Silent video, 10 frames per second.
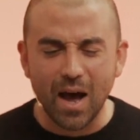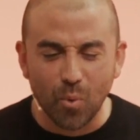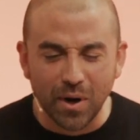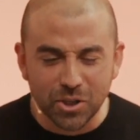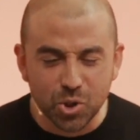
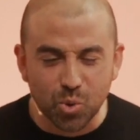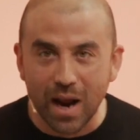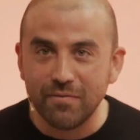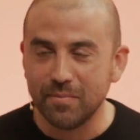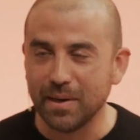What is
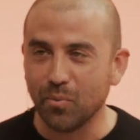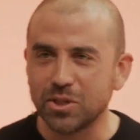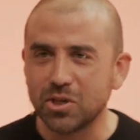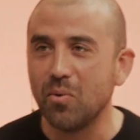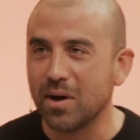driving me?
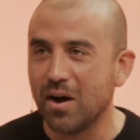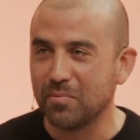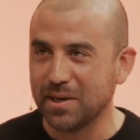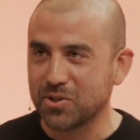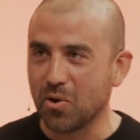What's going on in
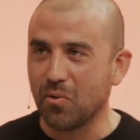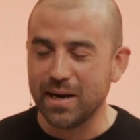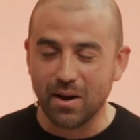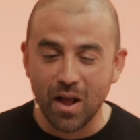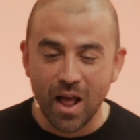my soul right
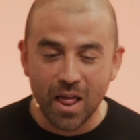now?